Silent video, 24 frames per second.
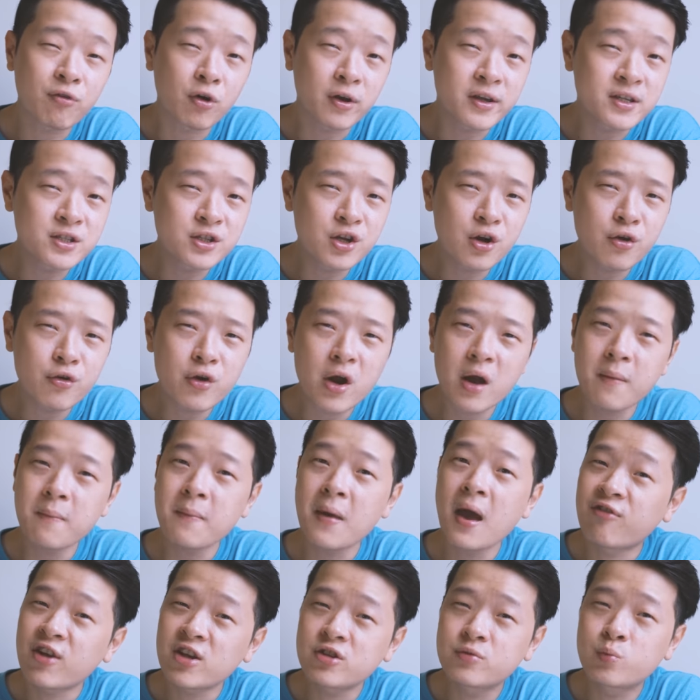for
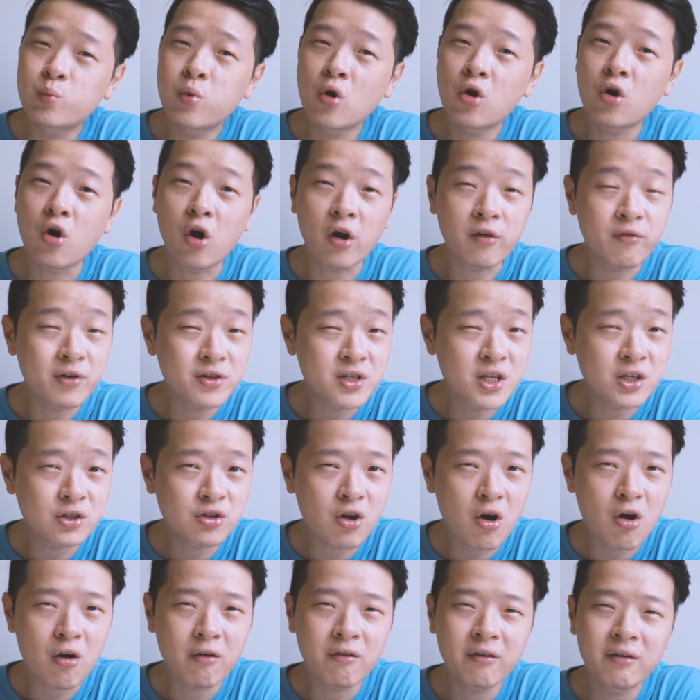Instagram, Facebook or even
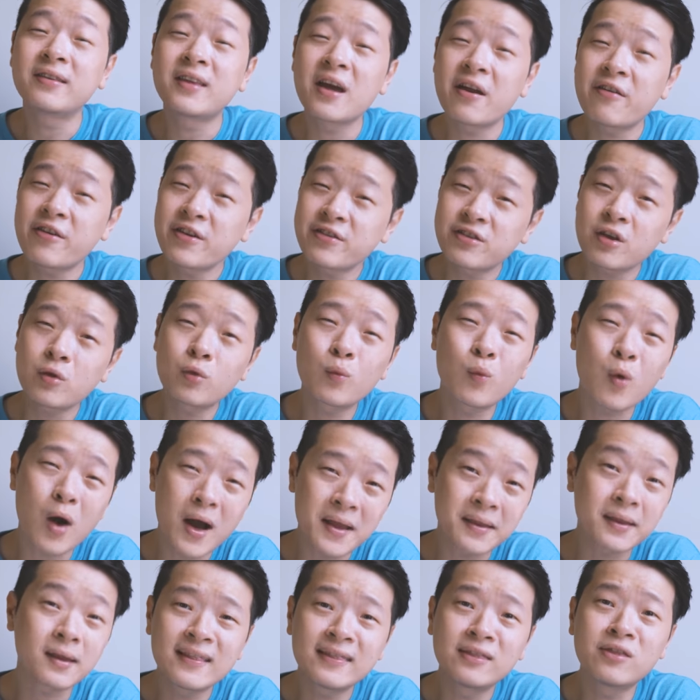TikTok, there isn't
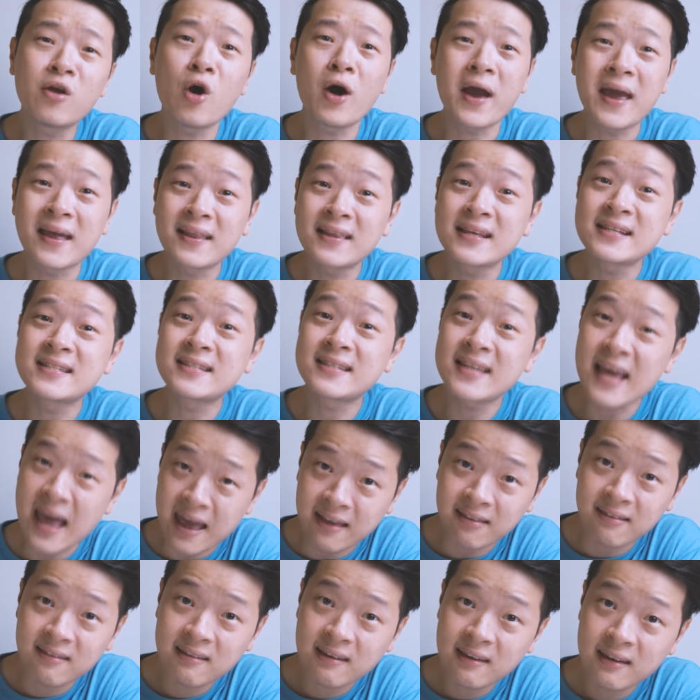one, not at least
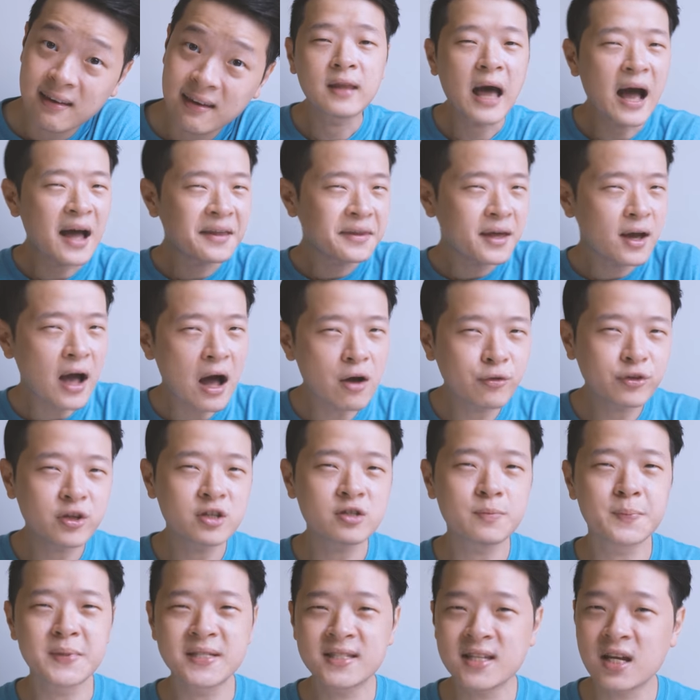yet. The other
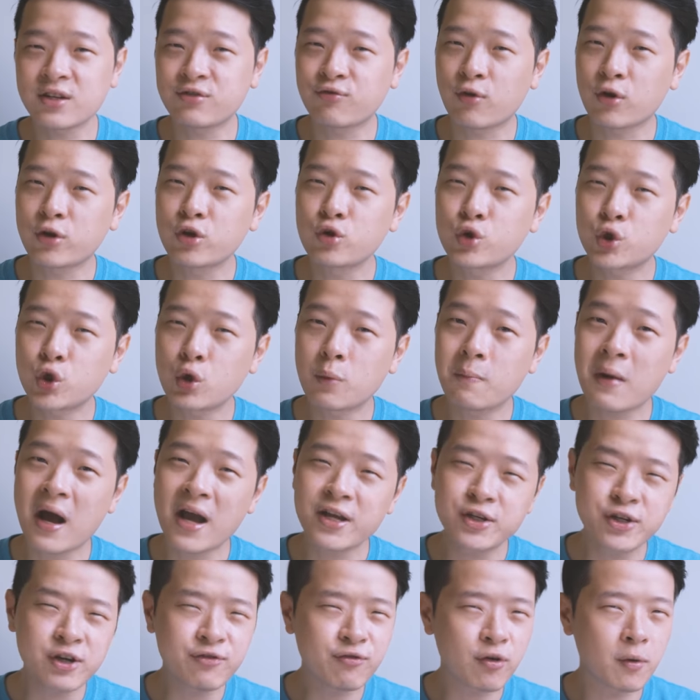counters besides for YouTube are
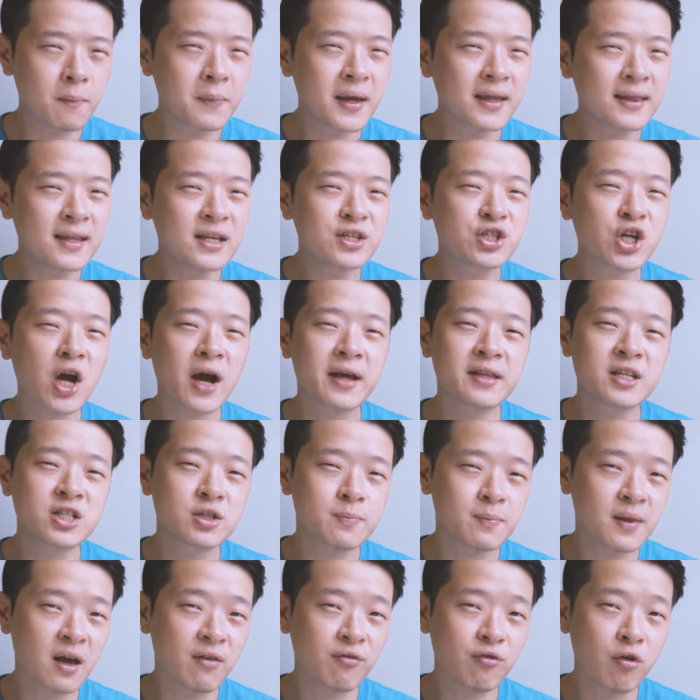actually for mainly Chinese
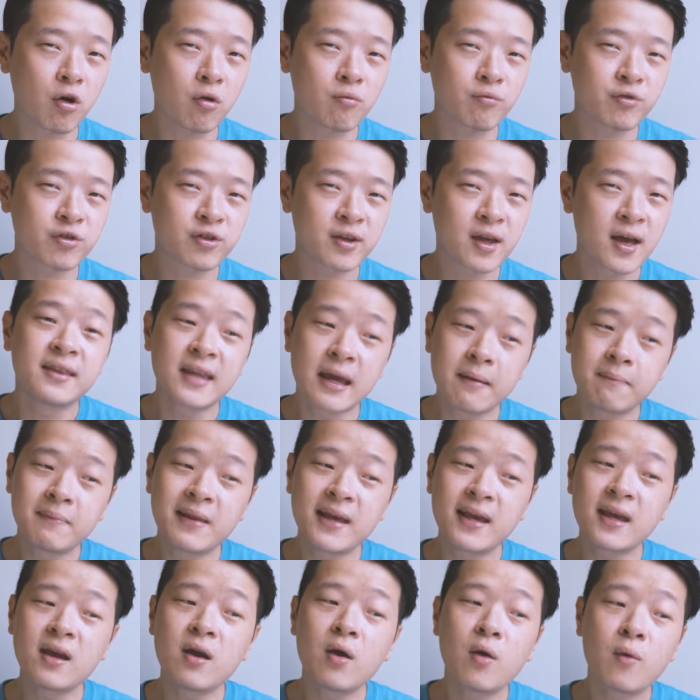platforms,
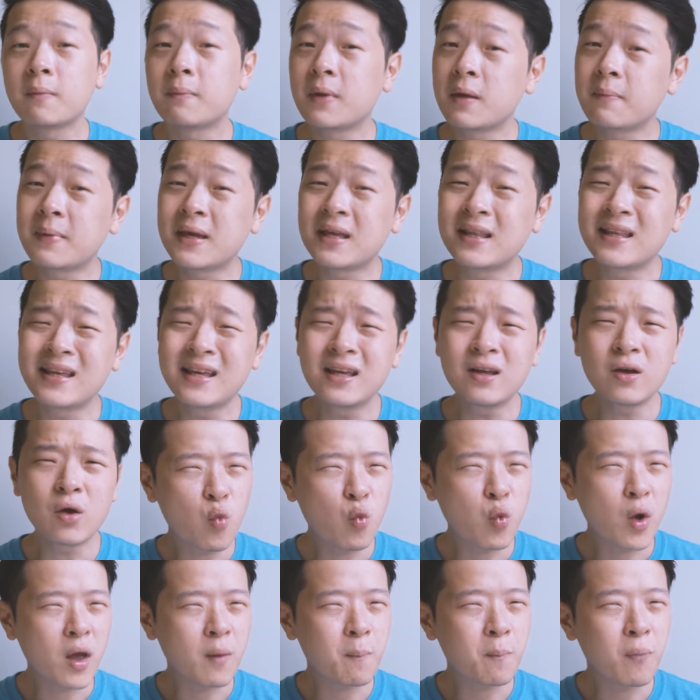namely Bilibili,
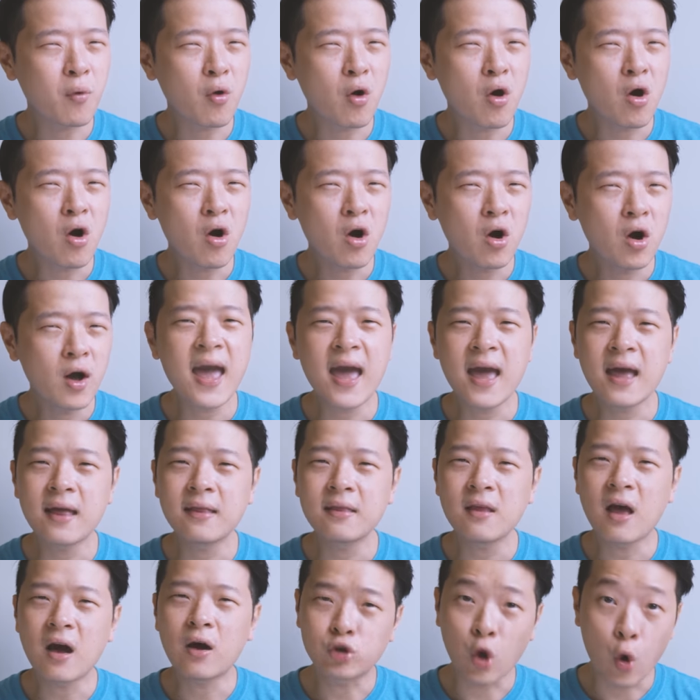Weibo
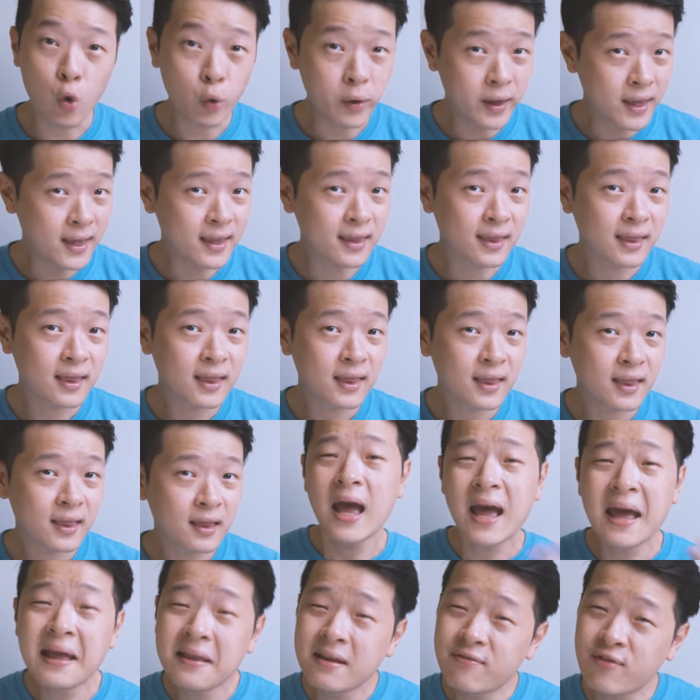and Douyin.
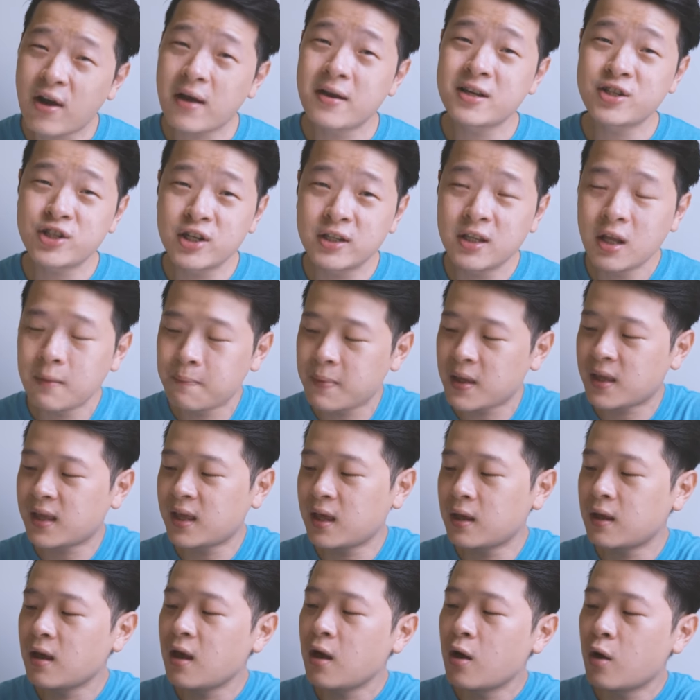And if I actually
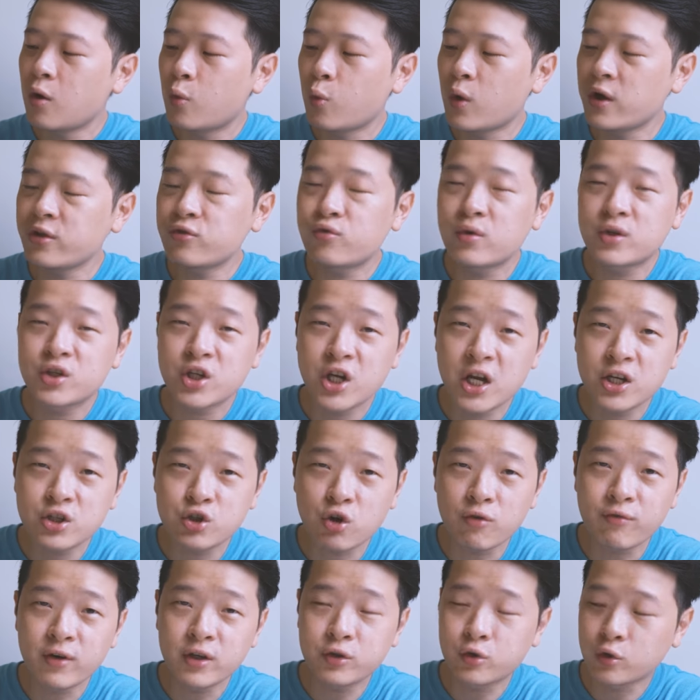nitpicking, once we change
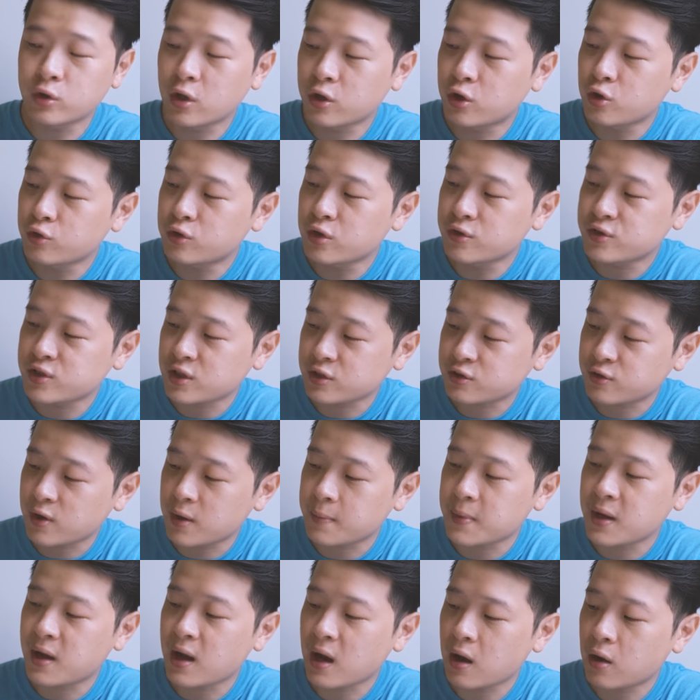over to the YouTube
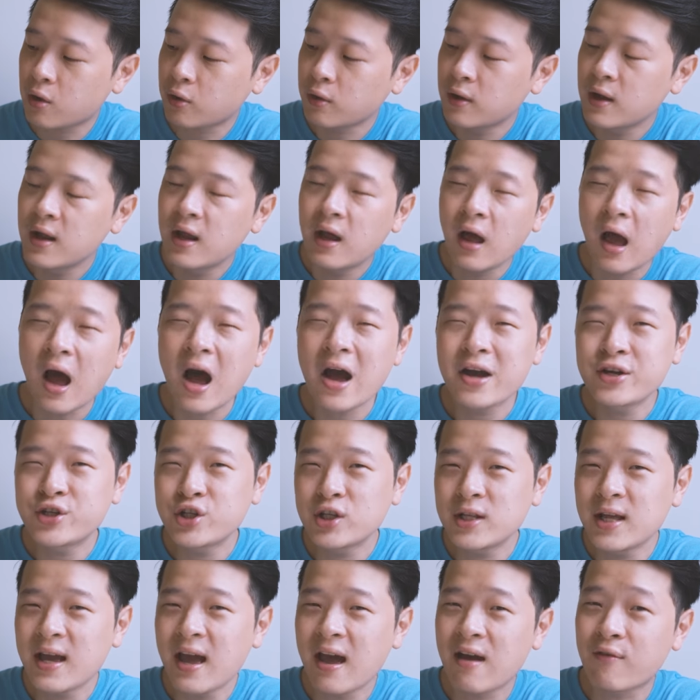subscriber count, I
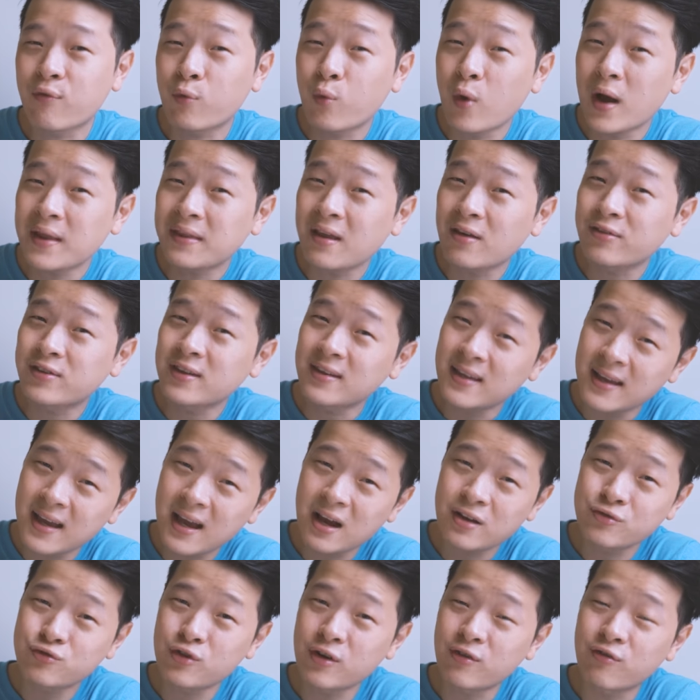actually have
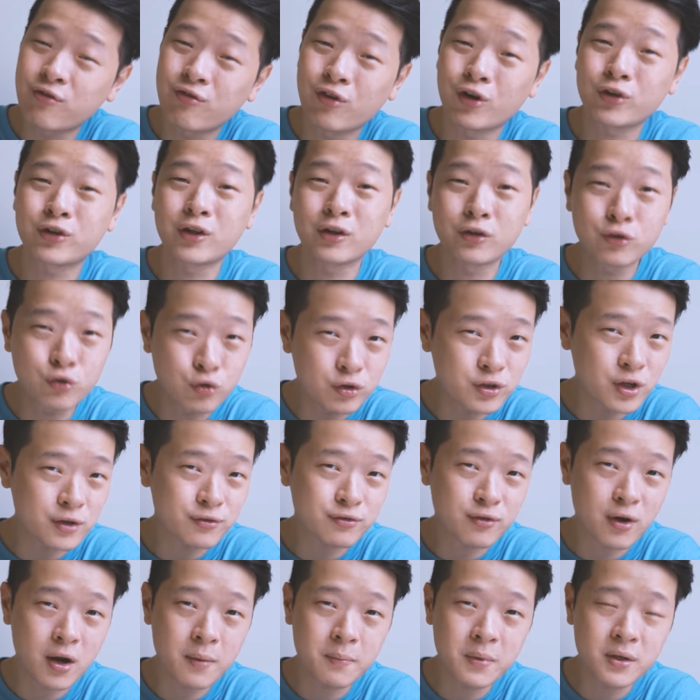1,842
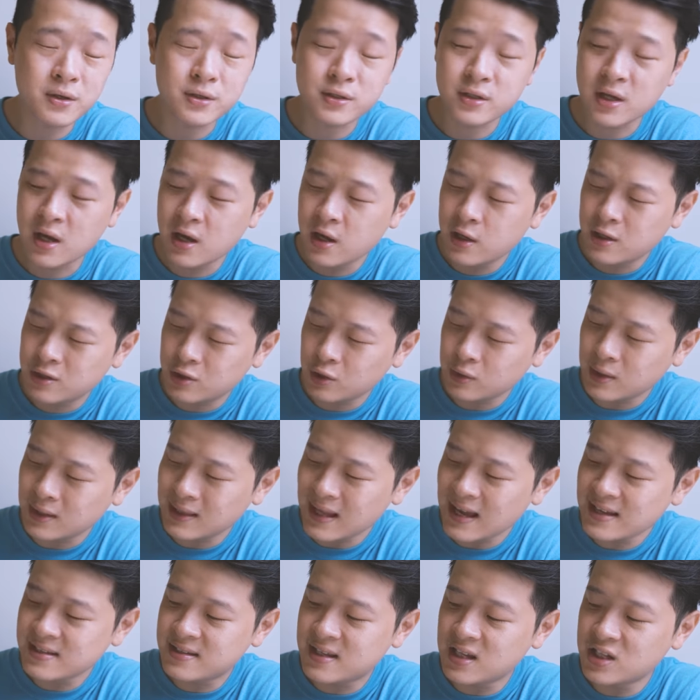subscribers. So the
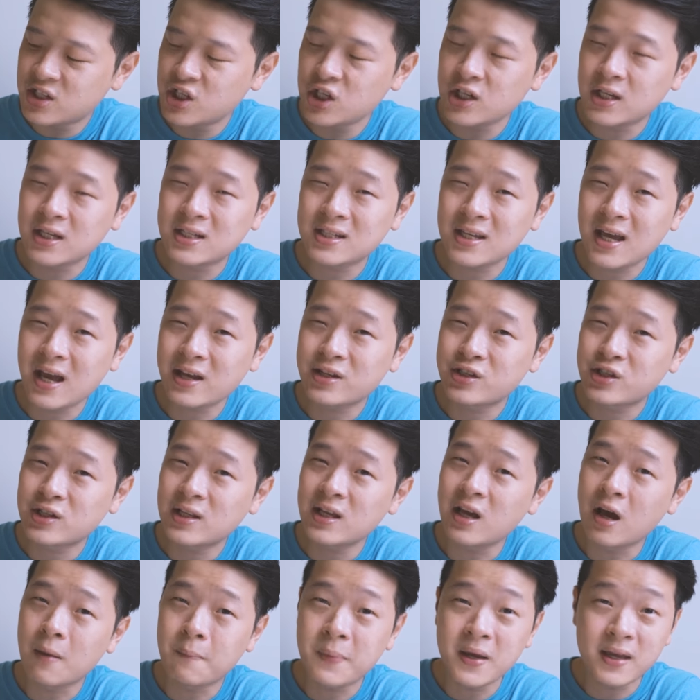last digit is
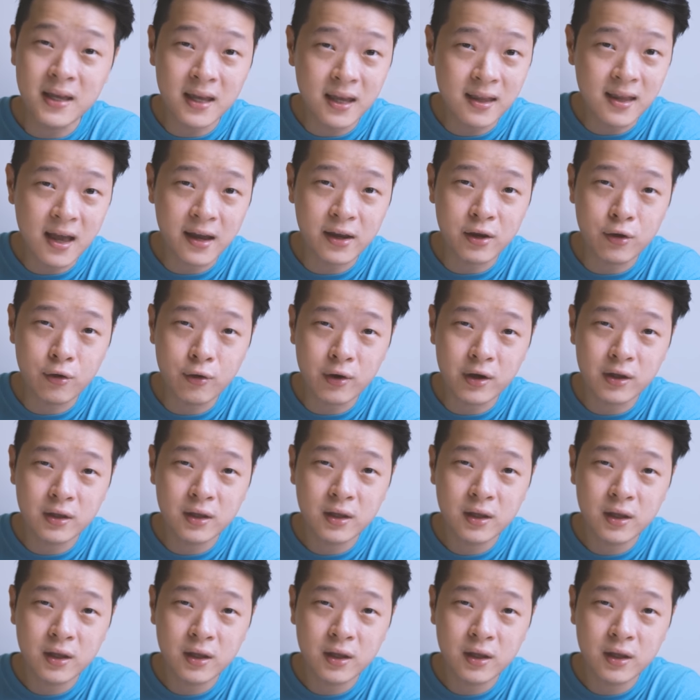actually a bit inaccurate.